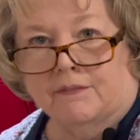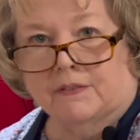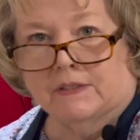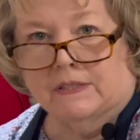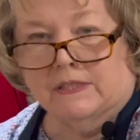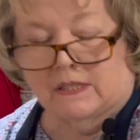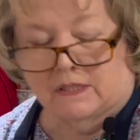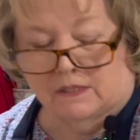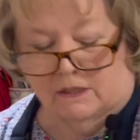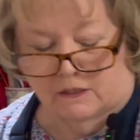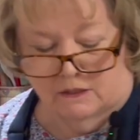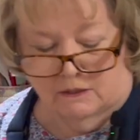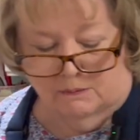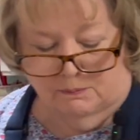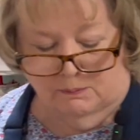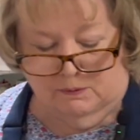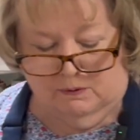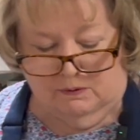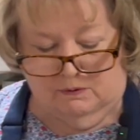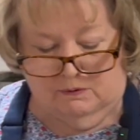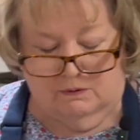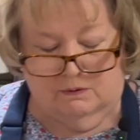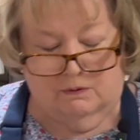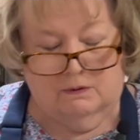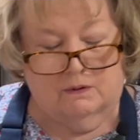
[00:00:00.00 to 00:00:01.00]
a
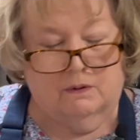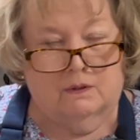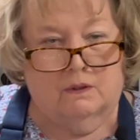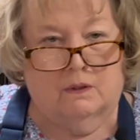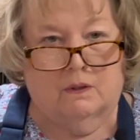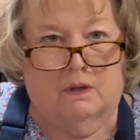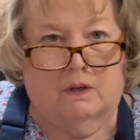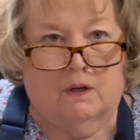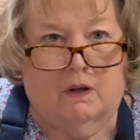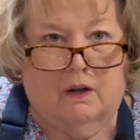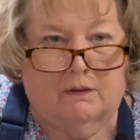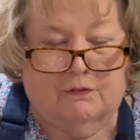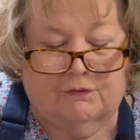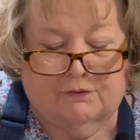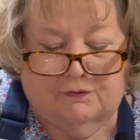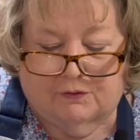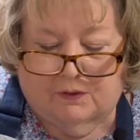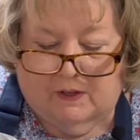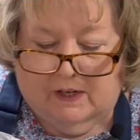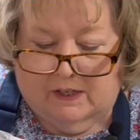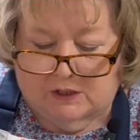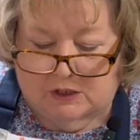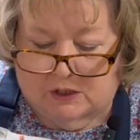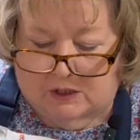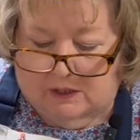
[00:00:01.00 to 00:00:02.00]
teaspoon of
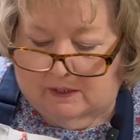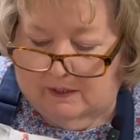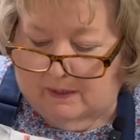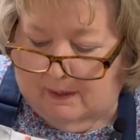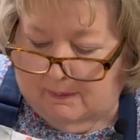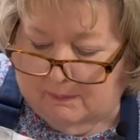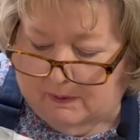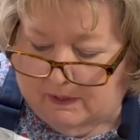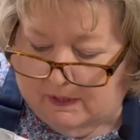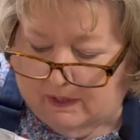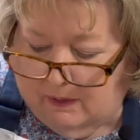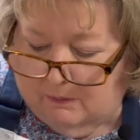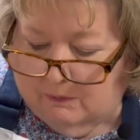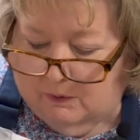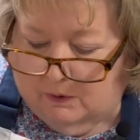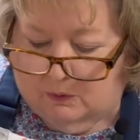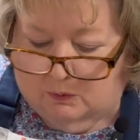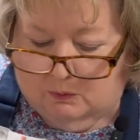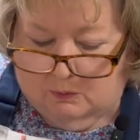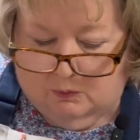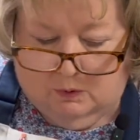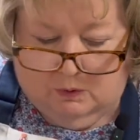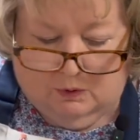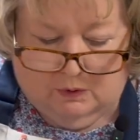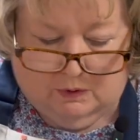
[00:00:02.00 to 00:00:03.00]
fresh lemon. I want to
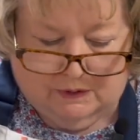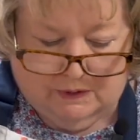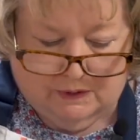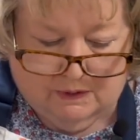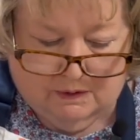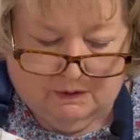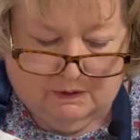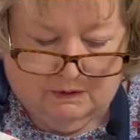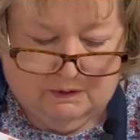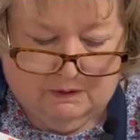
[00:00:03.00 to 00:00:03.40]
roll it.